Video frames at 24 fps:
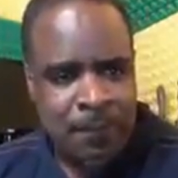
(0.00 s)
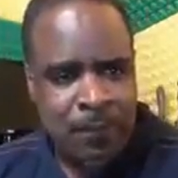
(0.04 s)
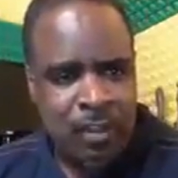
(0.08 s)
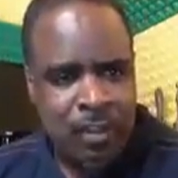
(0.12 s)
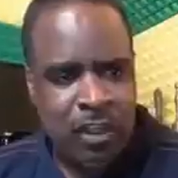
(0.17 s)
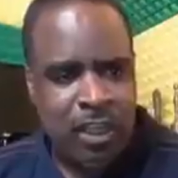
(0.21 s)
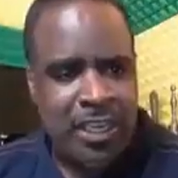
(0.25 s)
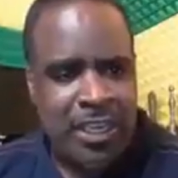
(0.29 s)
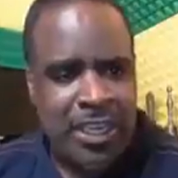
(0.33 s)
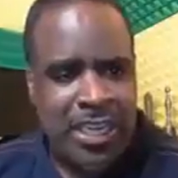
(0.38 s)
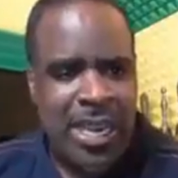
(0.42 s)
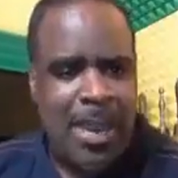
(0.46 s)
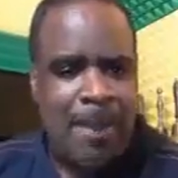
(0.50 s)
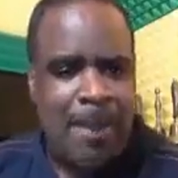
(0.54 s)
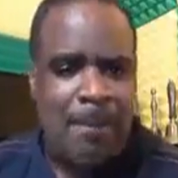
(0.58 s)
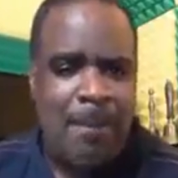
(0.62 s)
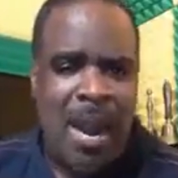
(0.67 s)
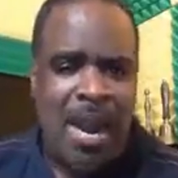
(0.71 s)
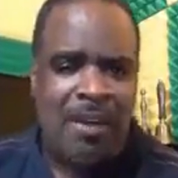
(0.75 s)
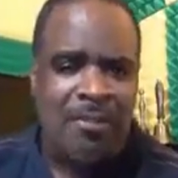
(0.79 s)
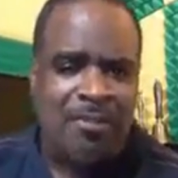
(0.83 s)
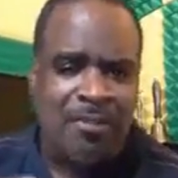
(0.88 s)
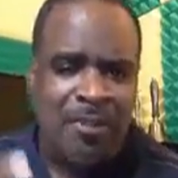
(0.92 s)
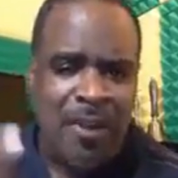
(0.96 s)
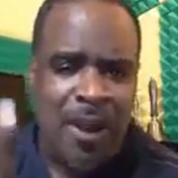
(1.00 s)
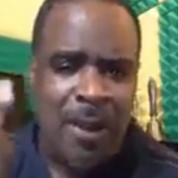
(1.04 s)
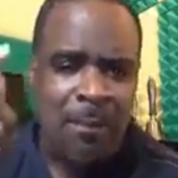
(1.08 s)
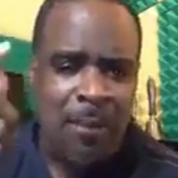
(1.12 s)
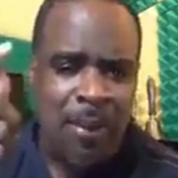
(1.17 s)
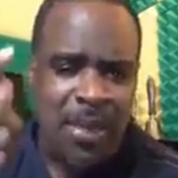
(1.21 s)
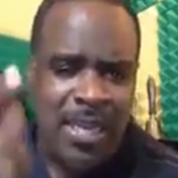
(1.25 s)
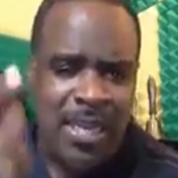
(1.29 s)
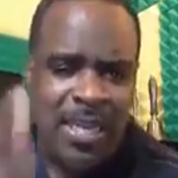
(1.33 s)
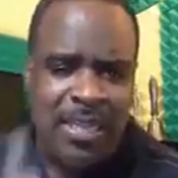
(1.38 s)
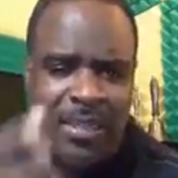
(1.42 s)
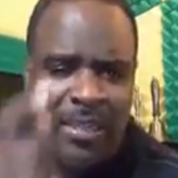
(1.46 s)
You came back
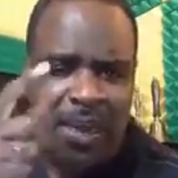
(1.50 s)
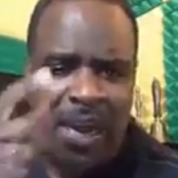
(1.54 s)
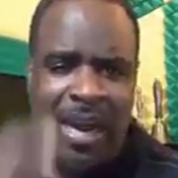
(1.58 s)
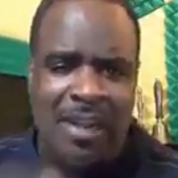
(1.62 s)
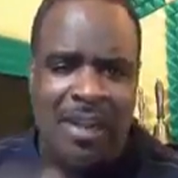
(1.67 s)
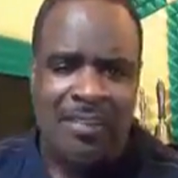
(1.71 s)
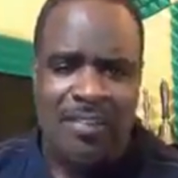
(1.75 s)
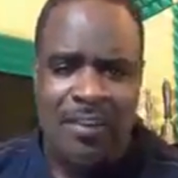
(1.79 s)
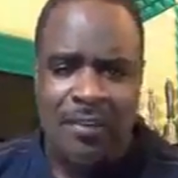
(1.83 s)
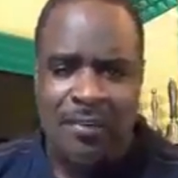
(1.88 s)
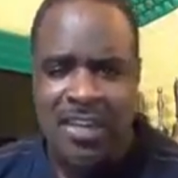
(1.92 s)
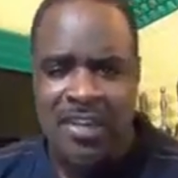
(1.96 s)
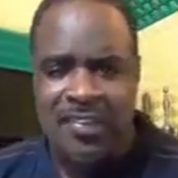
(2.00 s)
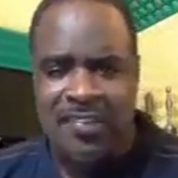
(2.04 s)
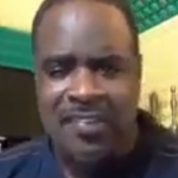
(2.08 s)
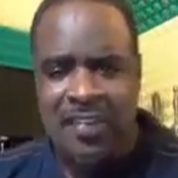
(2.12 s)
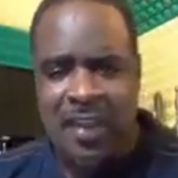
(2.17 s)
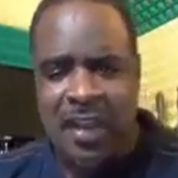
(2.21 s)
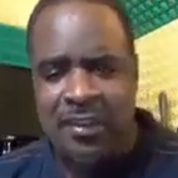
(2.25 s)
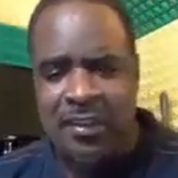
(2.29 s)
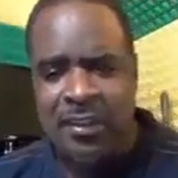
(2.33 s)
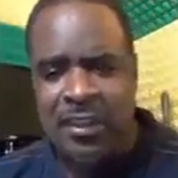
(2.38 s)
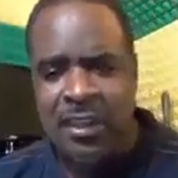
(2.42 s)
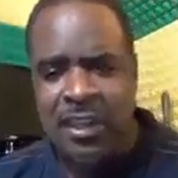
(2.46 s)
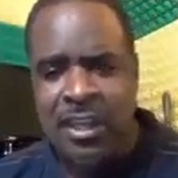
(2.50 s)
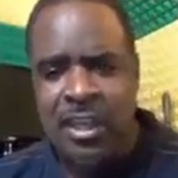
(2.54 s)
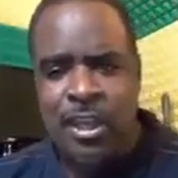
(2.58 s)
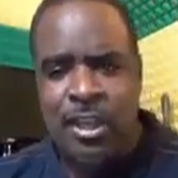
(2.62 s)
from incarceration.